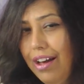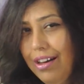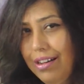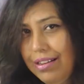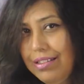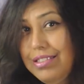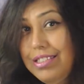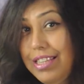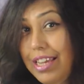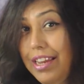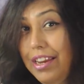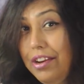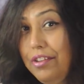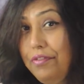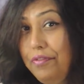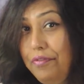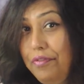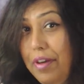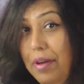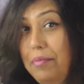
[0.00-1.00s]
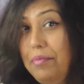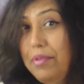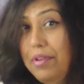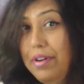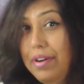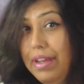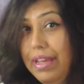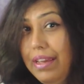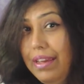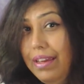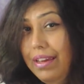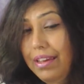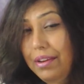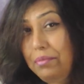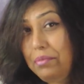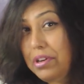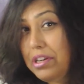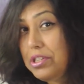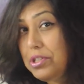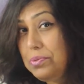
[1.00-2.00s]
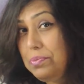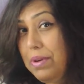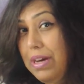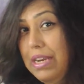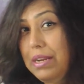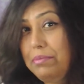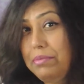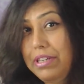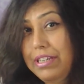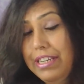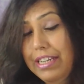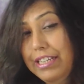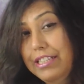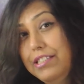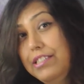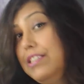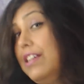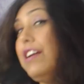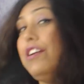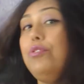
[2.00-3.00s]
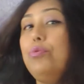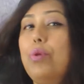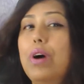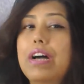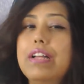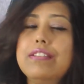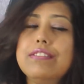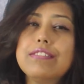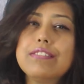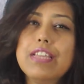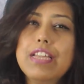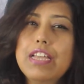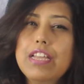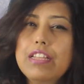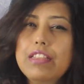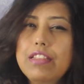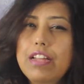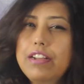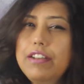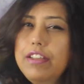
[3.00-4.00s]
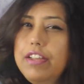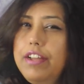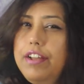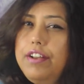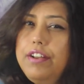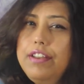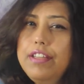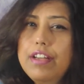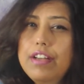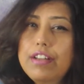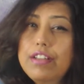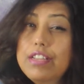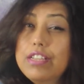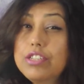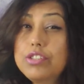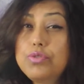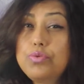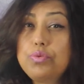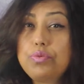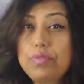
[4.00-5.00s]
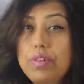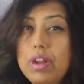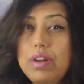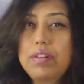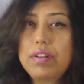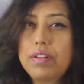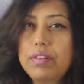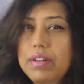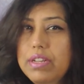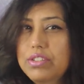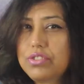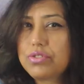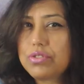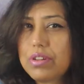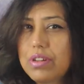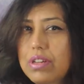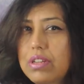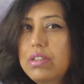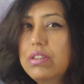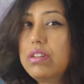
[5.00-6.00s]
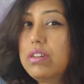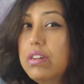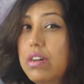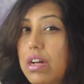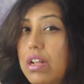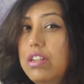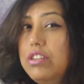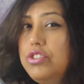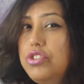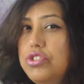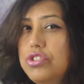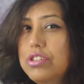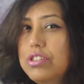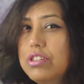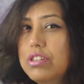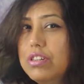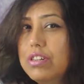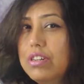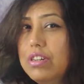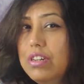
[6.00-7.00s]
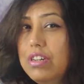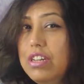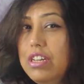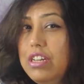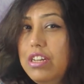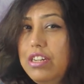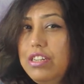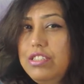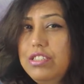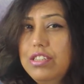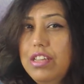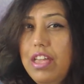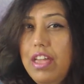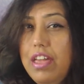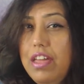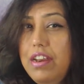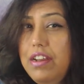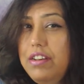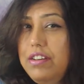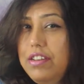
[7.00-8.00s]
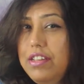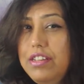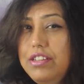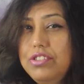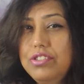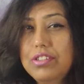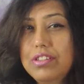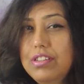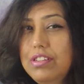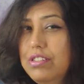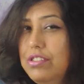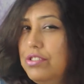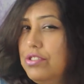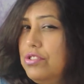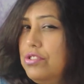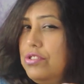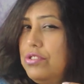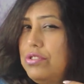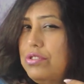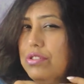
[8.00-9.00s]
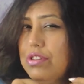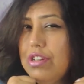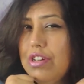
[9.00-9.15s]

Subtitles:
on 2nd of February, in British Parliament had said once that India is very rich in culture. Its heritage is